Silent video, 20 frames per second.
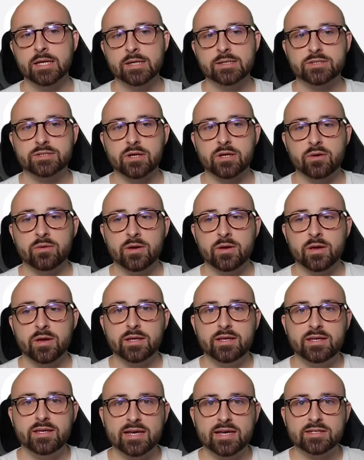So
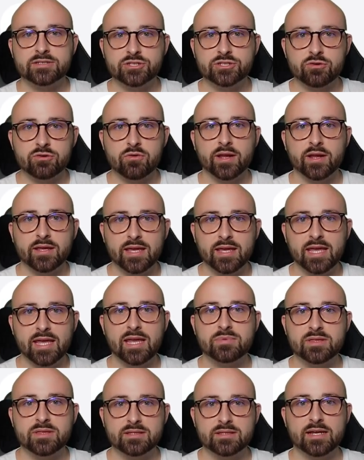yes, try and
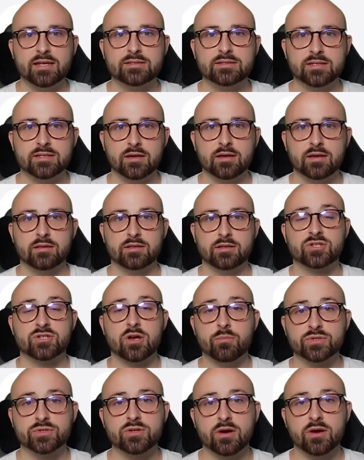keep the data, the
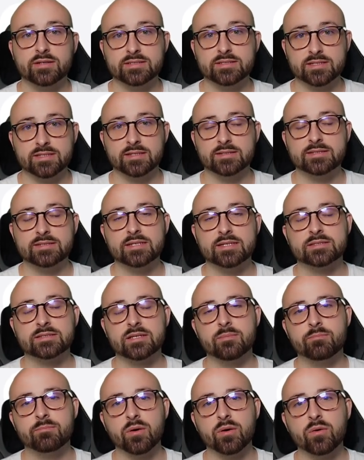sample sizes
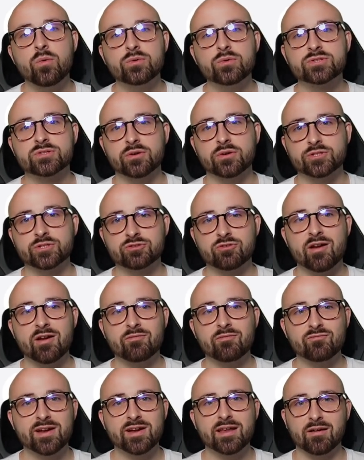consistent, but also try
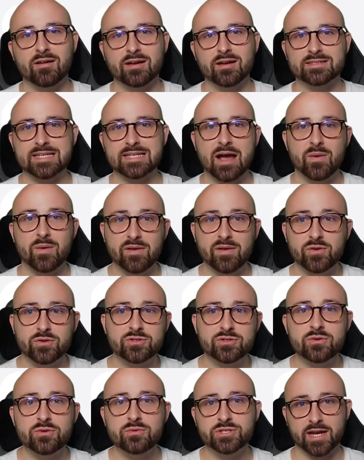and realize how, if you
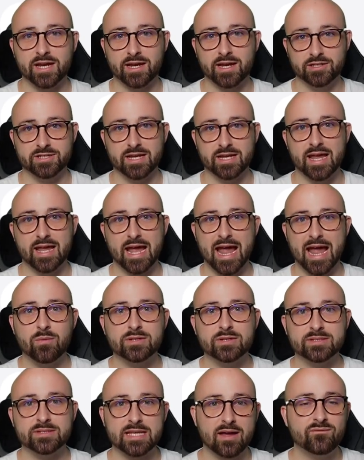do change it, how
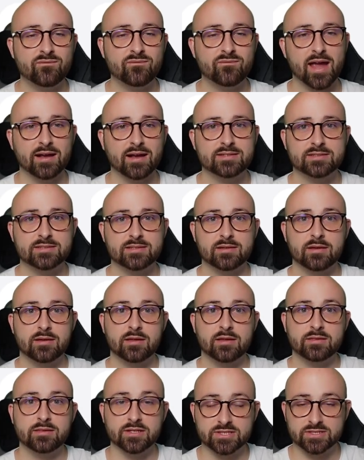does that affect
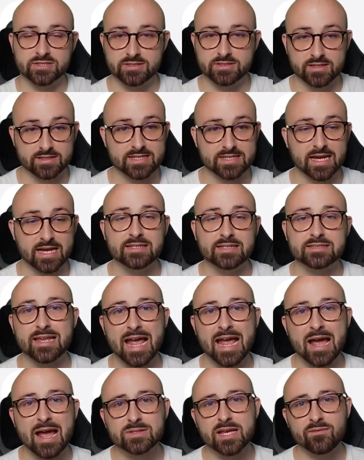the data,
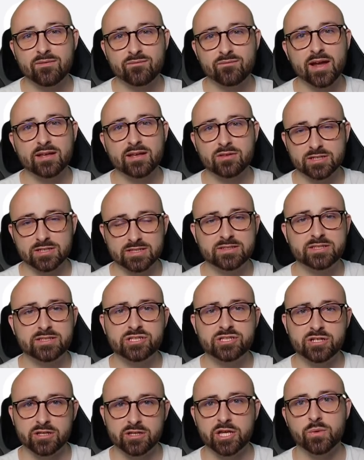and how does that affect the
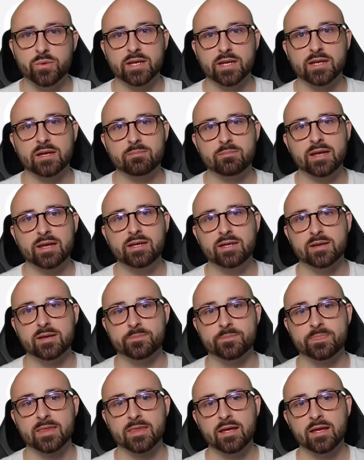decision that you would end up making?